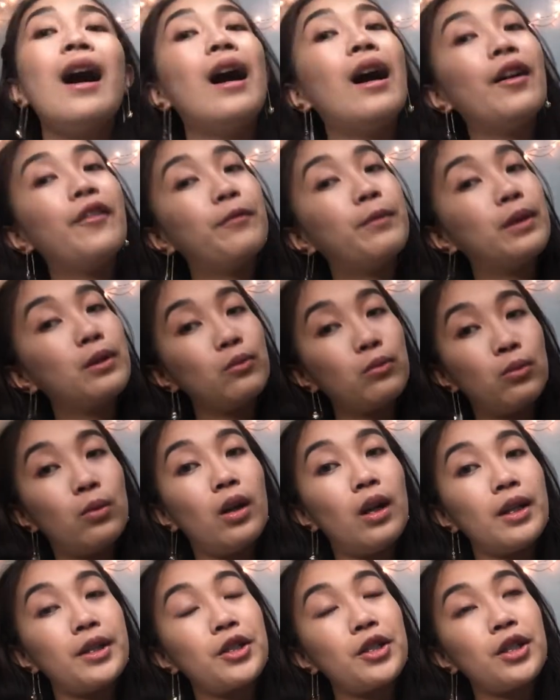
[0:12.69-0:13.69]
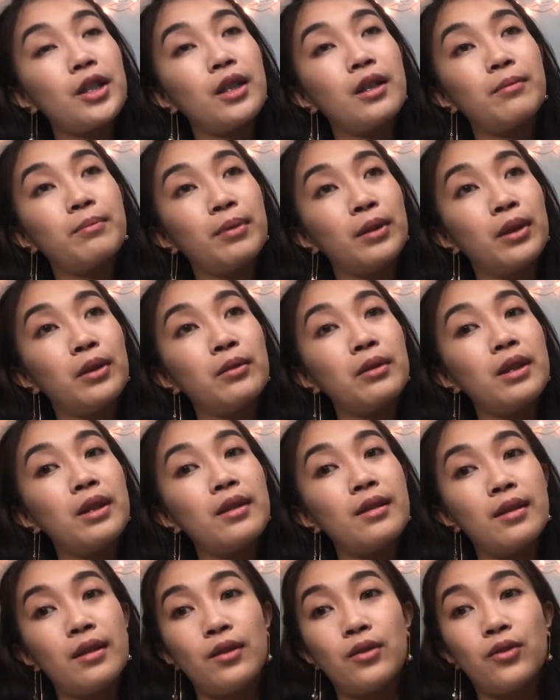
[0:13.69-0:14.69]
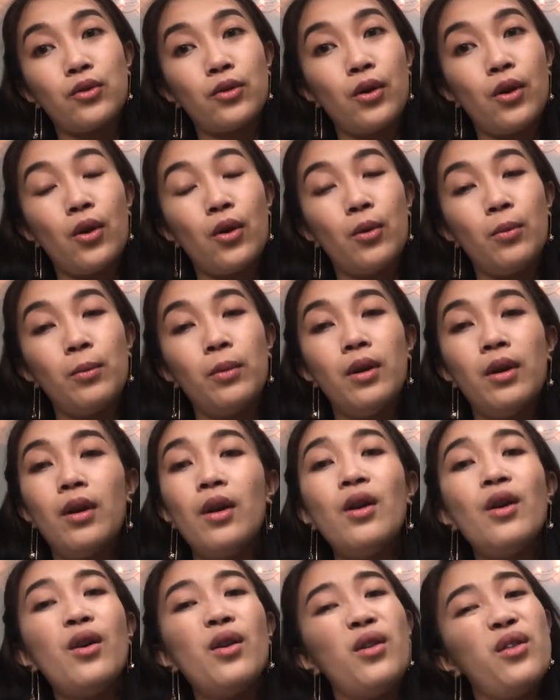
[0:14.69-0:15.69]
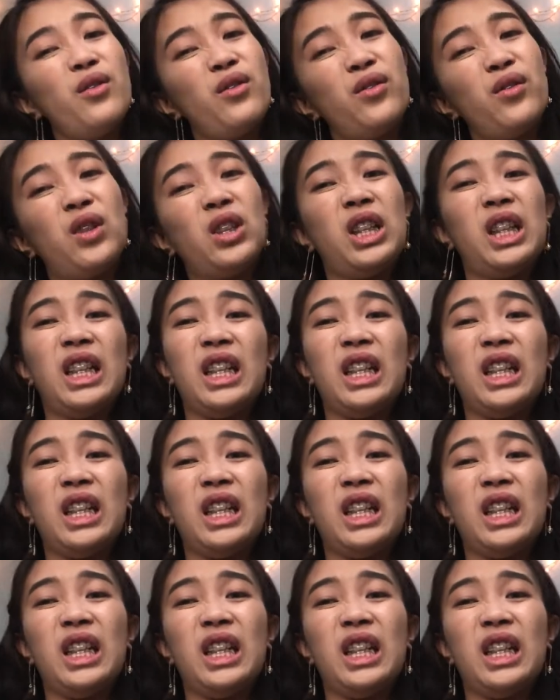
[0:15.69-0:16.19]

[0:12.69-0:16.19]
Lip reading: I've been watching Pony Syndrome for